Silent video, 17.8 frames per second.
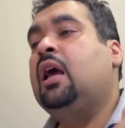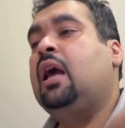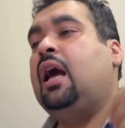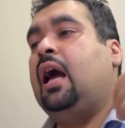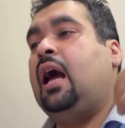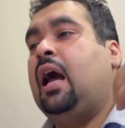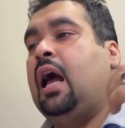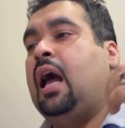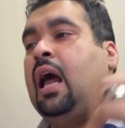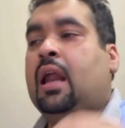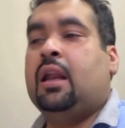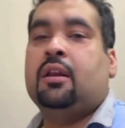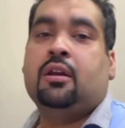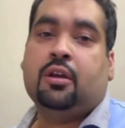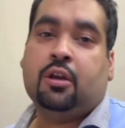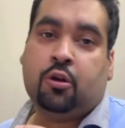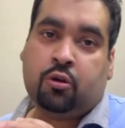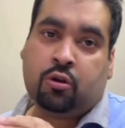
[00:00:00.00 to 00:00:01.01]

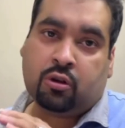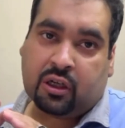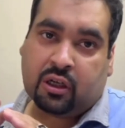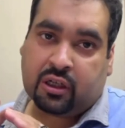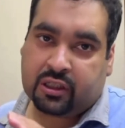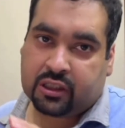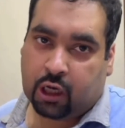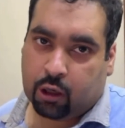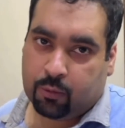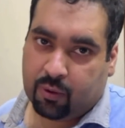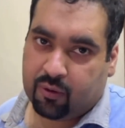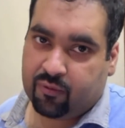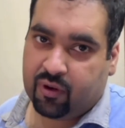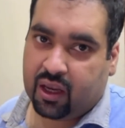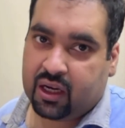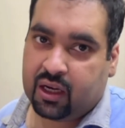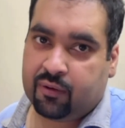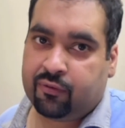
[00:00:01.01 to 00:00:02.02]
and you know the discount may
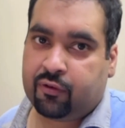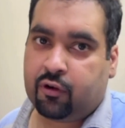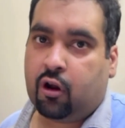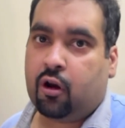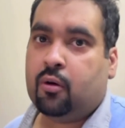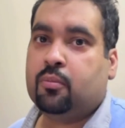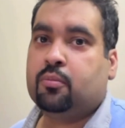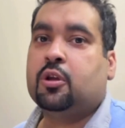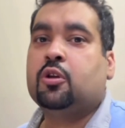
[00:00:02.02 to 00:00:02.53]
vary from,